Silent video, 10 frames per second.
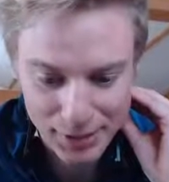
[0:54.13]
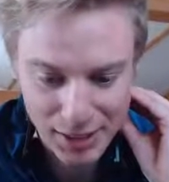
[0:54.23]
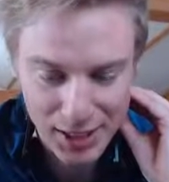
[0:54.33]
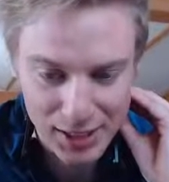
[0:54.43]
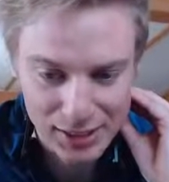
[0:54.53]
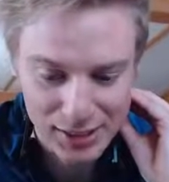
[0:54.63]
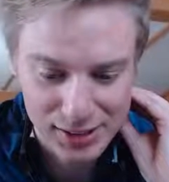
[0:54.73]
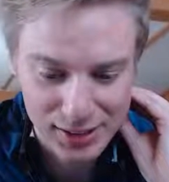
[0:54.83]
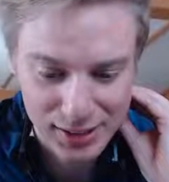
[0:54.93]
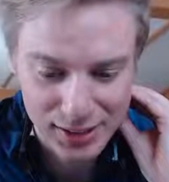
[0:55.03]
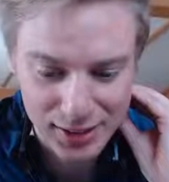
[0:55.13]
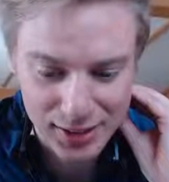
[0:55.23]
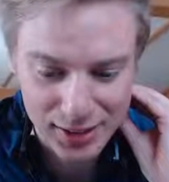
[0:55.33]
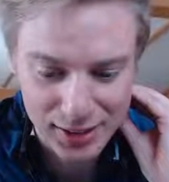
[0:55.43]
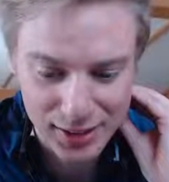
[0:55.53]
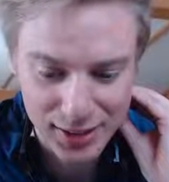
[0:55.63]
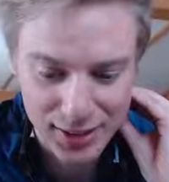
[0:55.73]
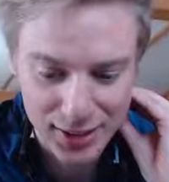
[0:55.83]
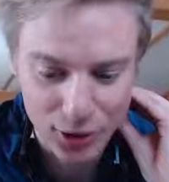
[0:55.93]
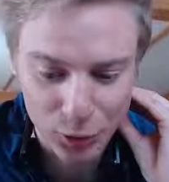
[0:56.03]
It has
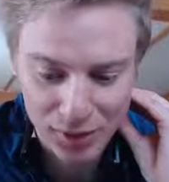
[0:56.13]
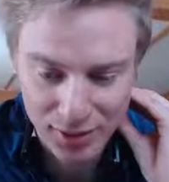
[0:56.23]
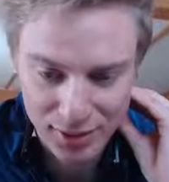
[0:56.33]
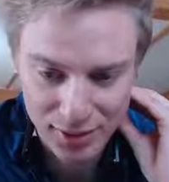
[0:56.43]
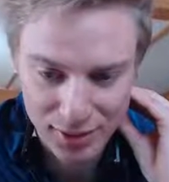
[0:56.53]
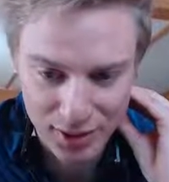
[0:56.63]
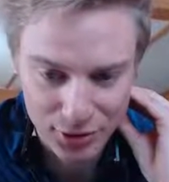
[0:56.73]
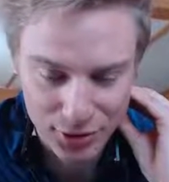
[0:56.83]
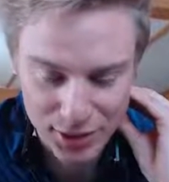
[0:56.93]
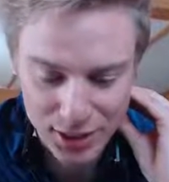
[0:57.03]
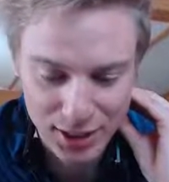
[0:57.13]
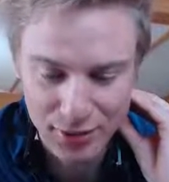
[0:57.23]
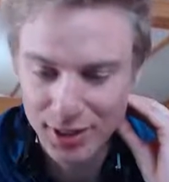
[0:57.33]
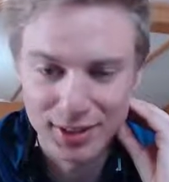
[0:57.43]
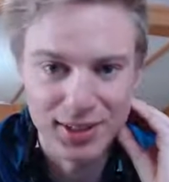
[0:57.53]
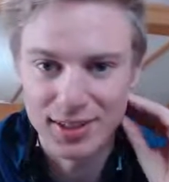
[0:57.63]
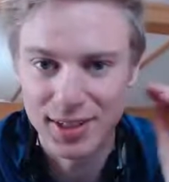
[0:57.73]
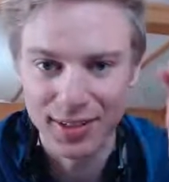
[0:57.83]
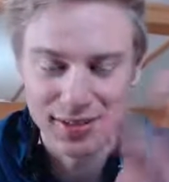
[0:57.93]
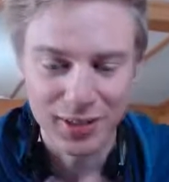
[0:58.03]
the Golem in it. Yeah, so you can see everything that's
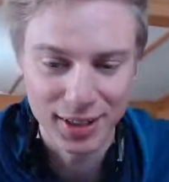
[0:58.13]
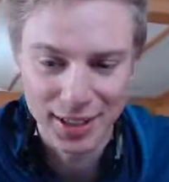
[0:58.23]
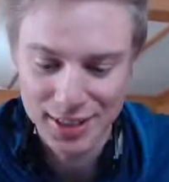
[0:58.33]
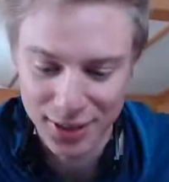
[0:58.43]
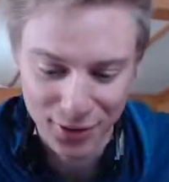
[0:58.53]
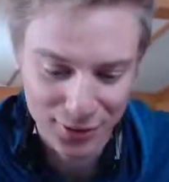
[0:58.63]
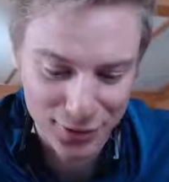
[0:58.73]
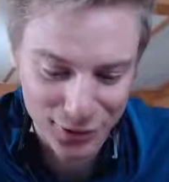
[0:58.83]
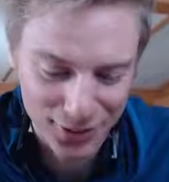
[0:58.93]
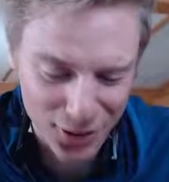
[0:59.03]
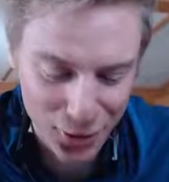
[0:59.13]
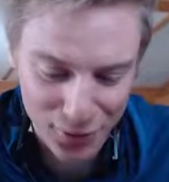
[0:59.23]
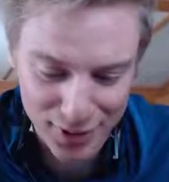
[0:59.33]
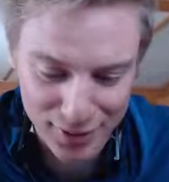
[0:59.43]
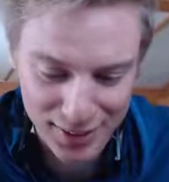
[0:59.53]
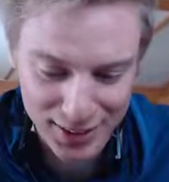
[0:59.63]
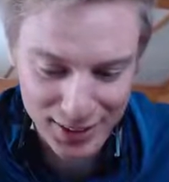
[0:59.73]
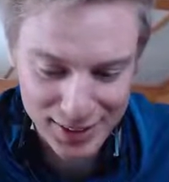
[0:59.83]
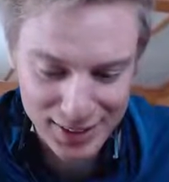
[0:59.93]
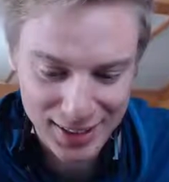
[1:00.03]
there. Very nice. I don't have to go over everything,
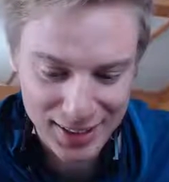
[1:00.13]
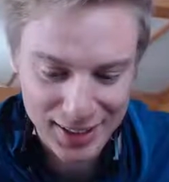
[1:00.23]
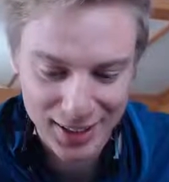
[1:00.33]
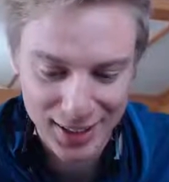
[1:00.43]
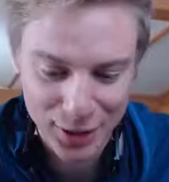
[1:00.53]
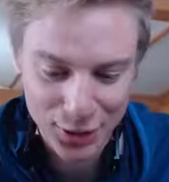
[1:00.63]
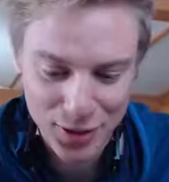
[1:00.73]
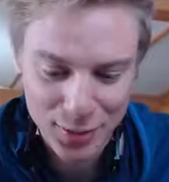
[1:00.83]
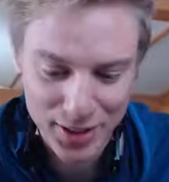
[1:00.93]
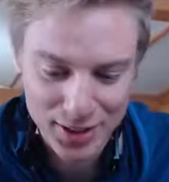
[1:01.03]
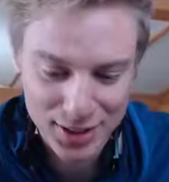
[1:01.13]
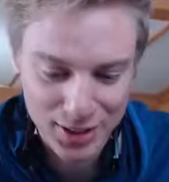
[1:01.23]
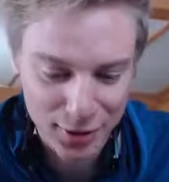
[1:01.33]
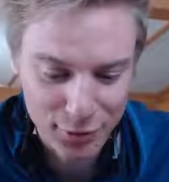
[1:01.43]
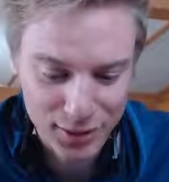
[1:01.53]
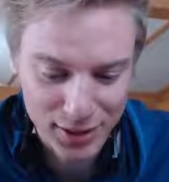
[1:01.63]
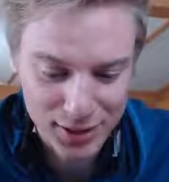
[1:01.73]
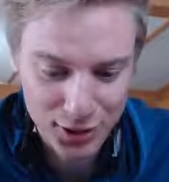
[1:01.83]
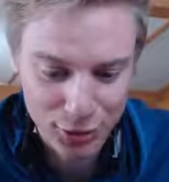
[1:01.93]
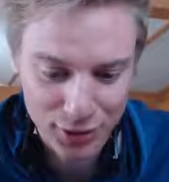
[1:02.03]
I guess. I can also upgrade this stuff, but
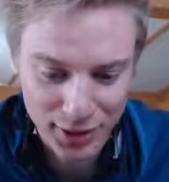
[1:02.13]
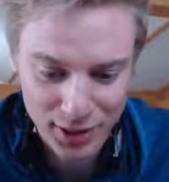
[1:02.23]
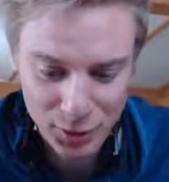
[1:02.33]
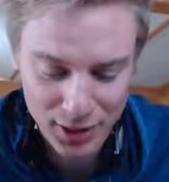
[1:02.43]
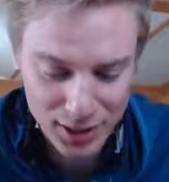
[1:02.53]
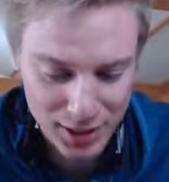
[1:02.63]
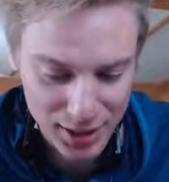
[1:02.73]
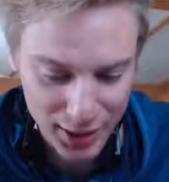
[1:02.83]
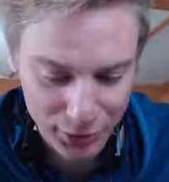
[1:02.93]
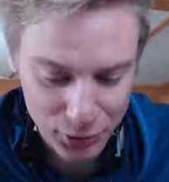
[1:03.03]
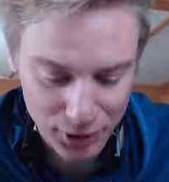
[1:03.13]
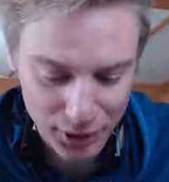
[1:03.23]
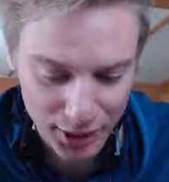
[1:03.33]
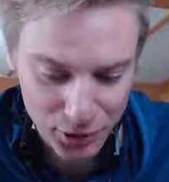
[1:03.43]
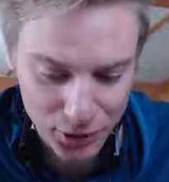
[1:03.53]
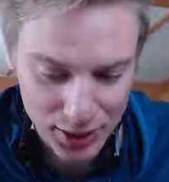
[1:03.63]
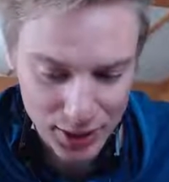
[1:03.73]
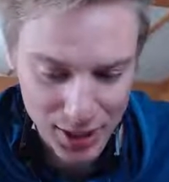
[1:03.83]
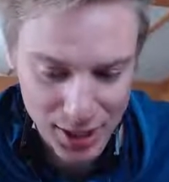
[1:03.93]
it's so freaking actually I have 20,000.